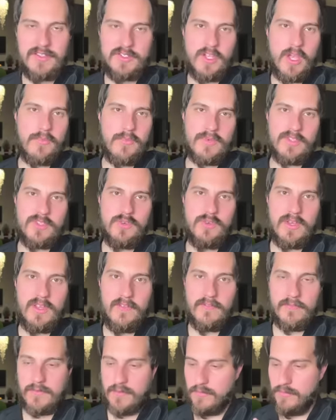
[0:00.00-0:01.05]

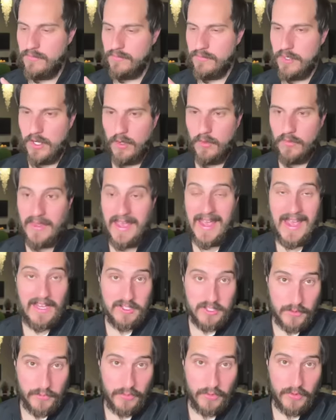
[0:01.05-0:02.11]
opportunity from, you know, the
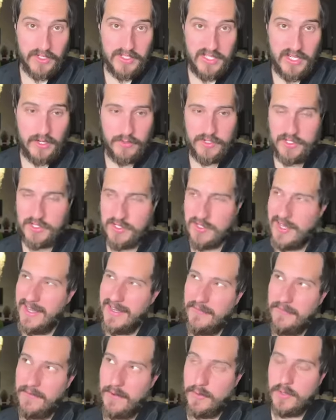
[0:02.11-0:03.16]
ad-supported tier, which is
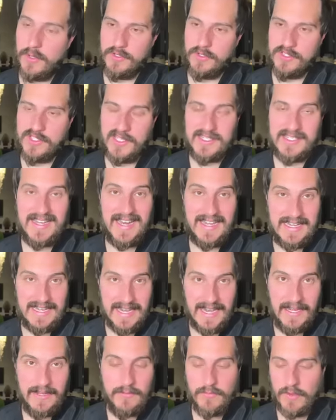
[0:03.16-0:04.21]
like, if I recall,
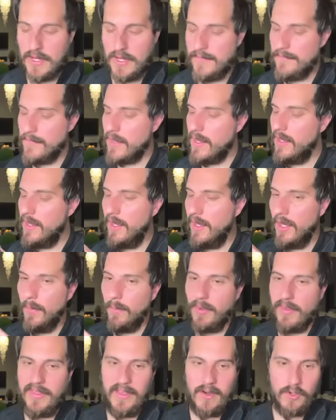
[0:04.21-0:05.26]
$6.99, right?
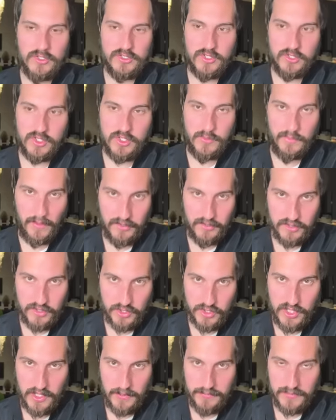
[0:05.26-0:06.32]
But then also
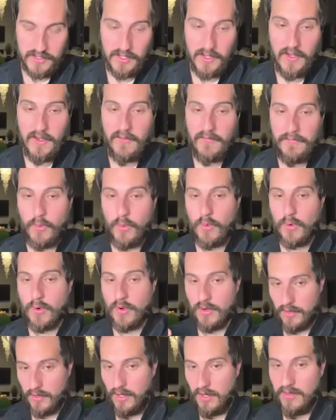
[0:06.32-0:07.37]
sponsorships
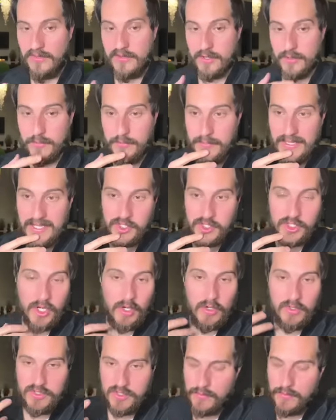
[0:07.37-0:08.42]
for their big
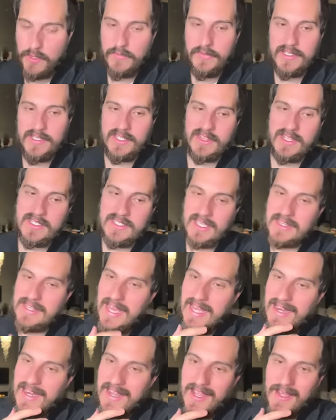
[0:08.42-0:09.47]
shows and movies and things like
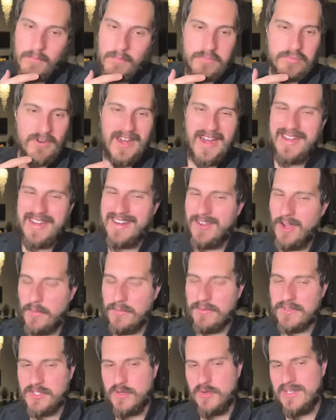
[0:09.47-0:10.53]
that. Branding
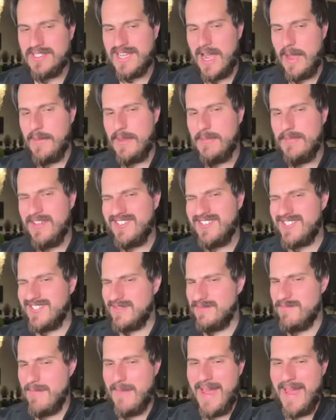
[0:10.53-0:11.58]
opportunities. I mean, this
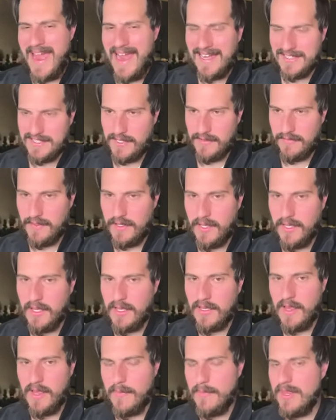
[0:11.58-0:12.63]
is massive.
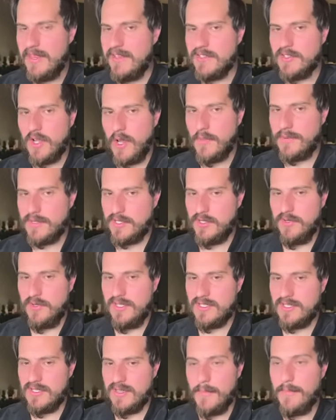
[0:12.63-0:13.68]
I mean, this opportunity
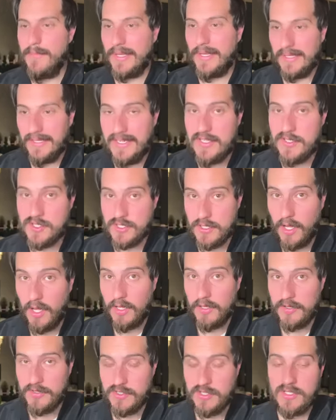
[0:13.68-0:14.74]
is in the billions of
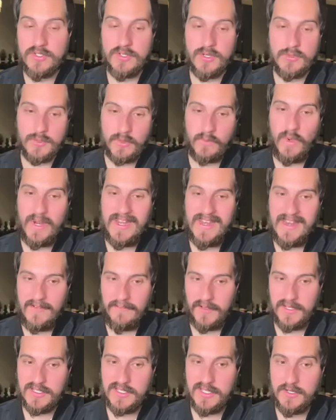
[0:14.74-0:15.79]
dollars in terms of what
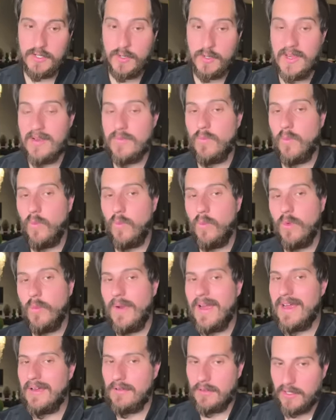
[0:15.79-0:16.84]
Netflix can do. And the
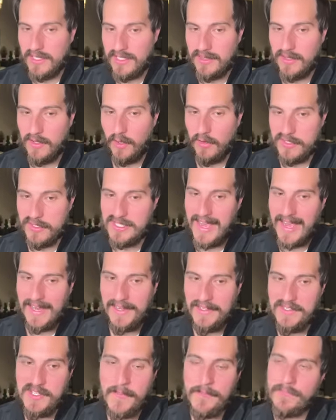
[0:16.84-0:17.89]
way I look at all these
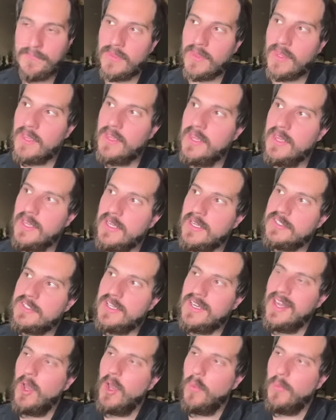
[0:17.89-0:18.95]
ads, it's
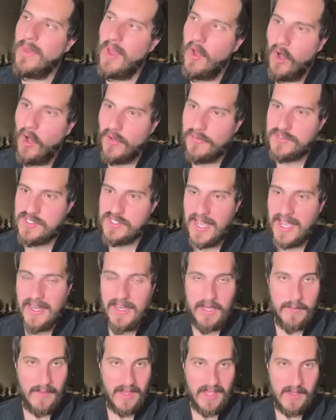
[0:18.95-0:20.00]
going to help
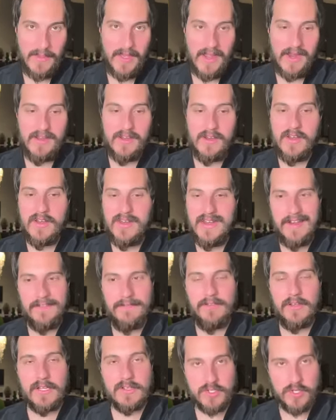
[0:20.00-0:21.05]
offset, in my opinion,
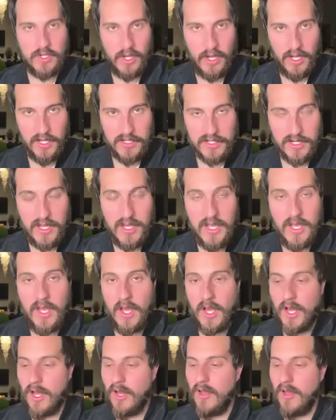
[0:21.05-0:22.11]
Netflix cost
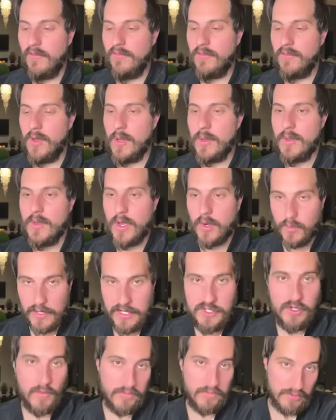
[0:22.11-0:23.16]
of
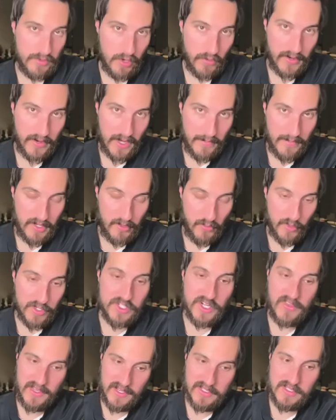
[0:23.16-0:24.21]
original programming,
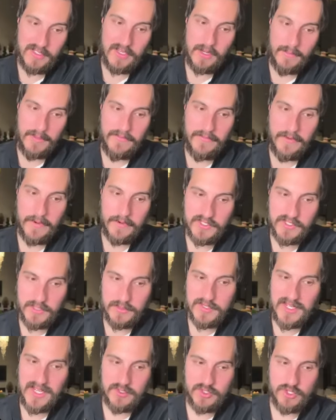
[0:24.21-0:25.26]
which I think is going to be very
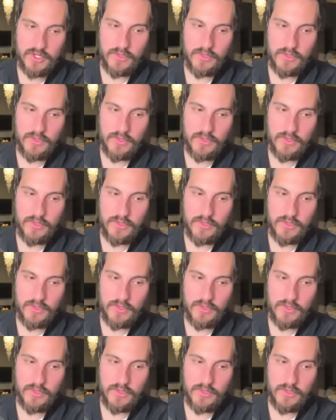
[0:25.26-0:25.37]
substantial,